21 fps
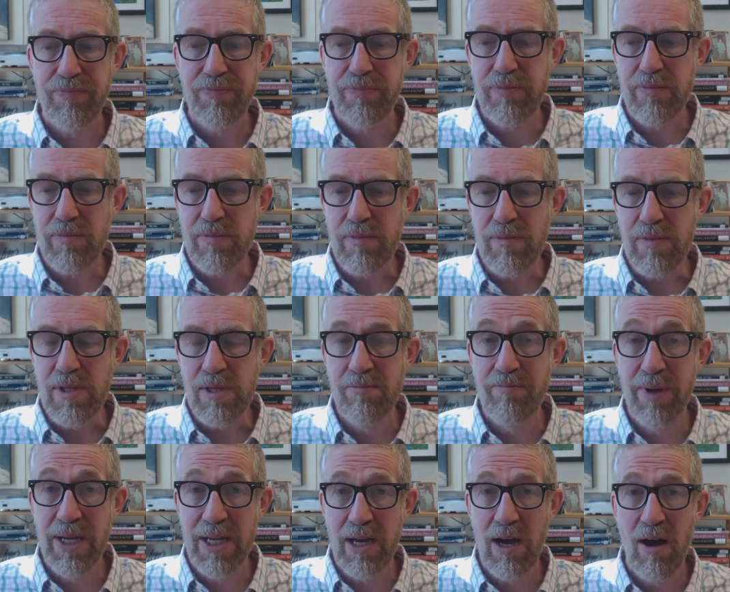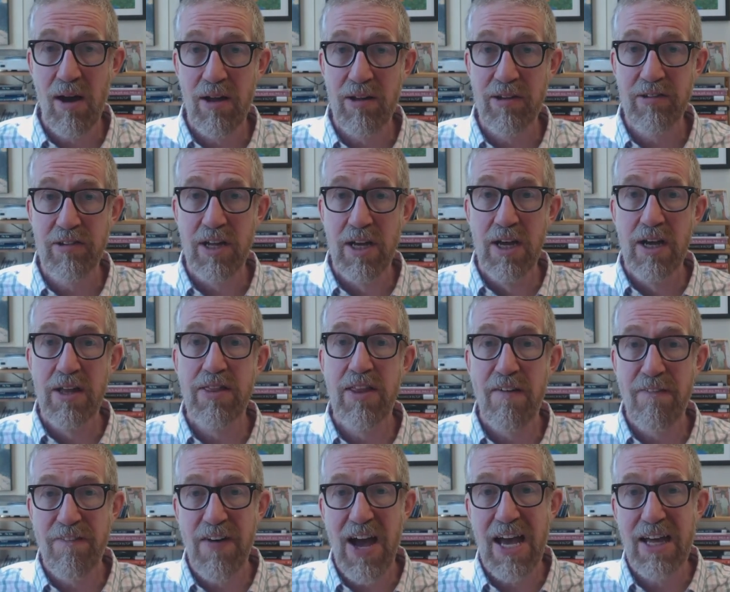because the fact that
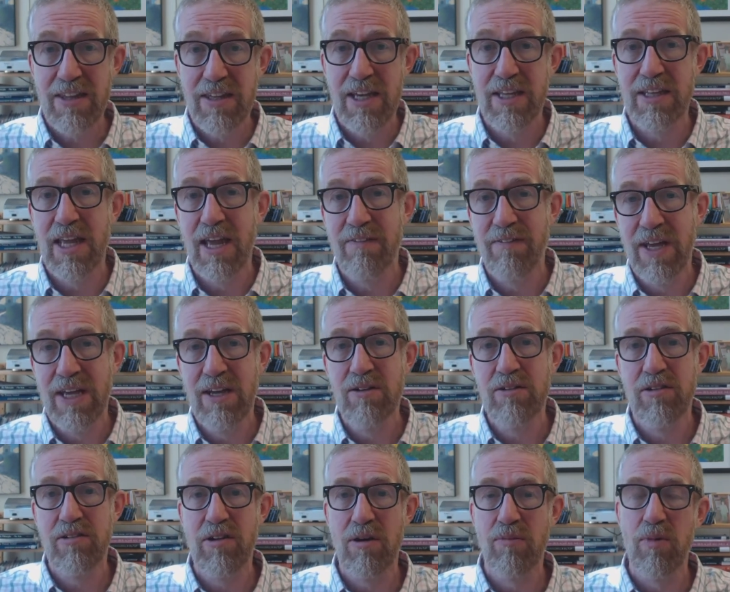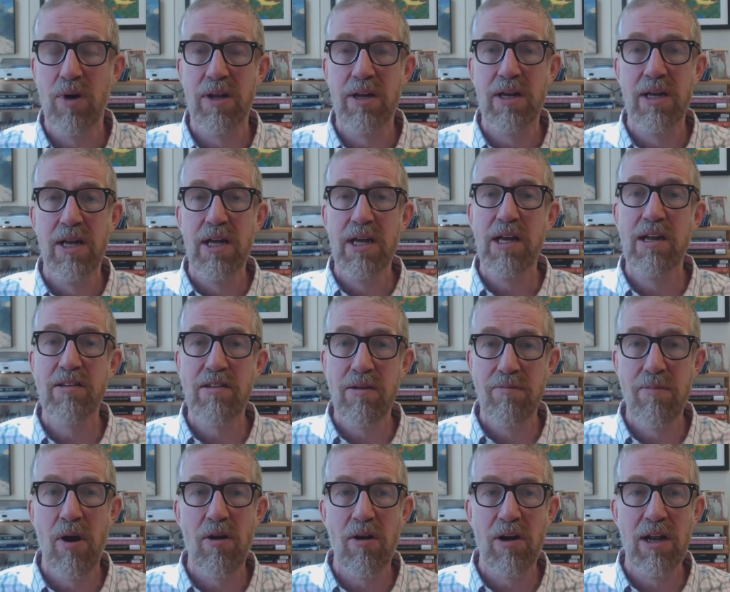they've killed someone is a morally
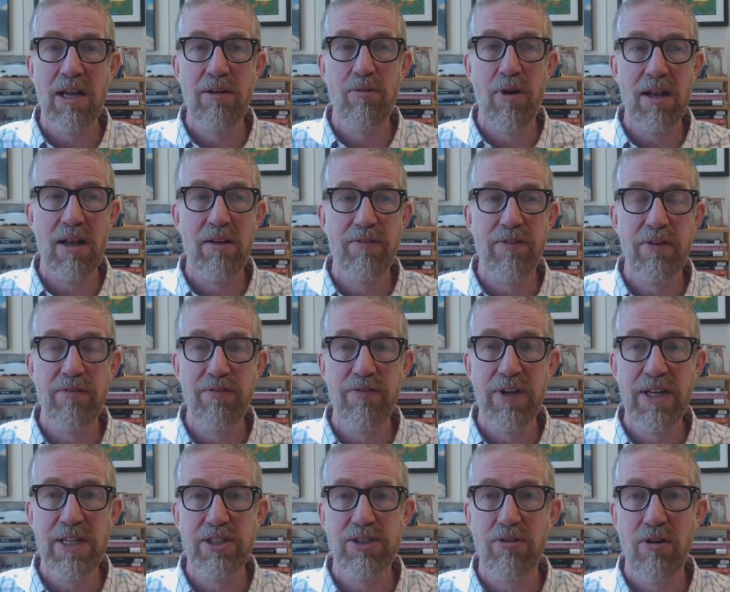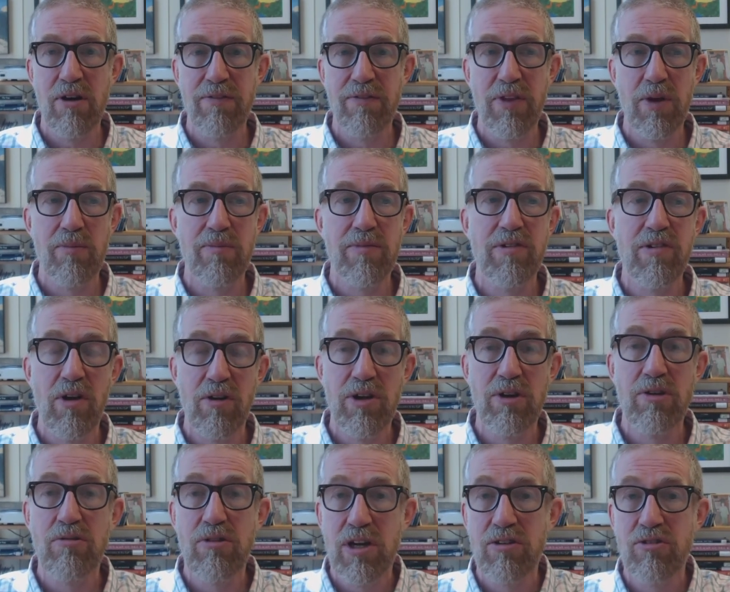relevant feature of them. So you can
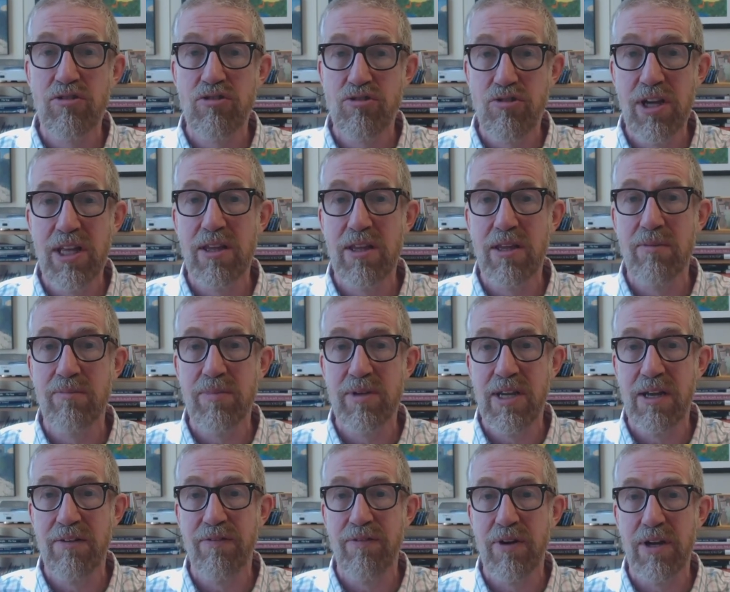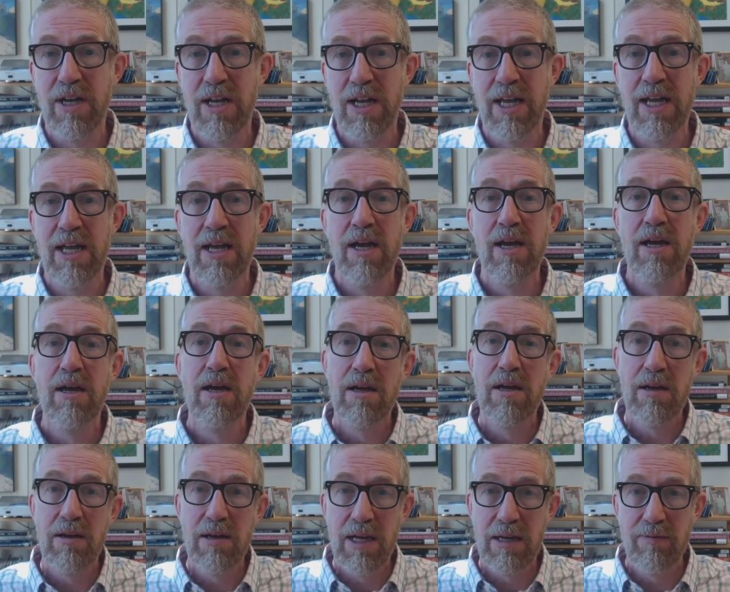treat them differently
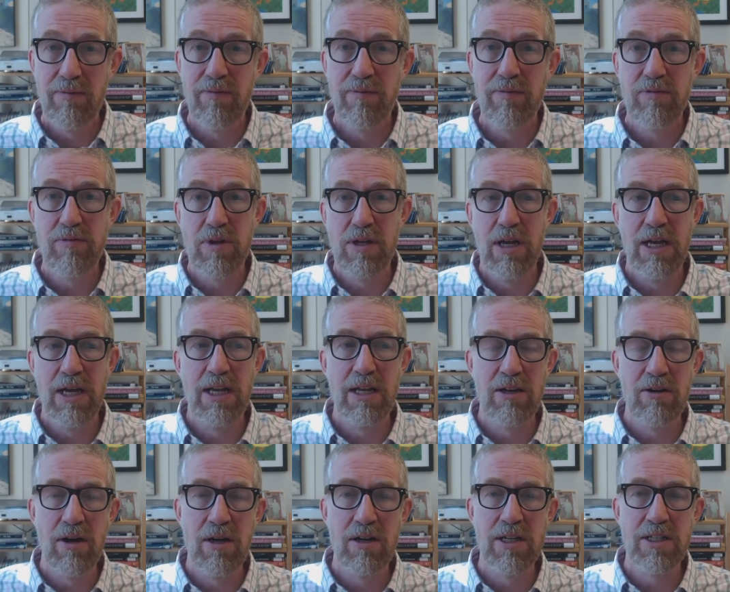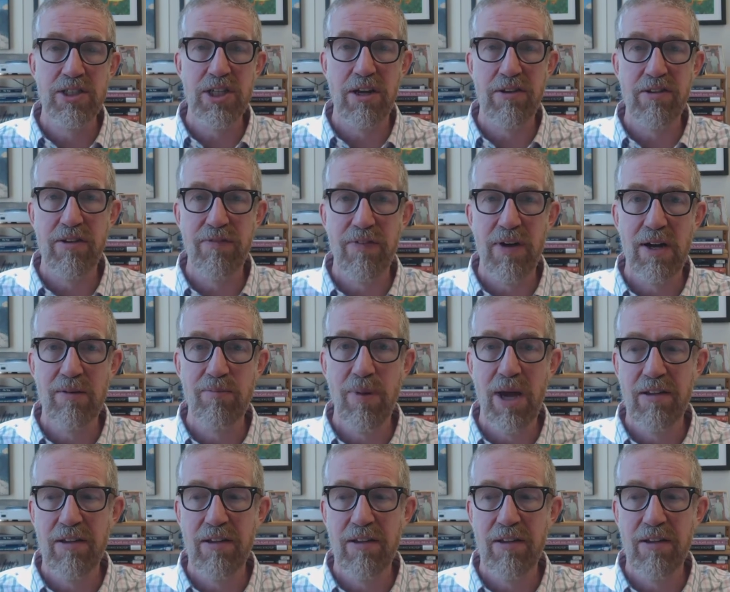in, on a justified basis.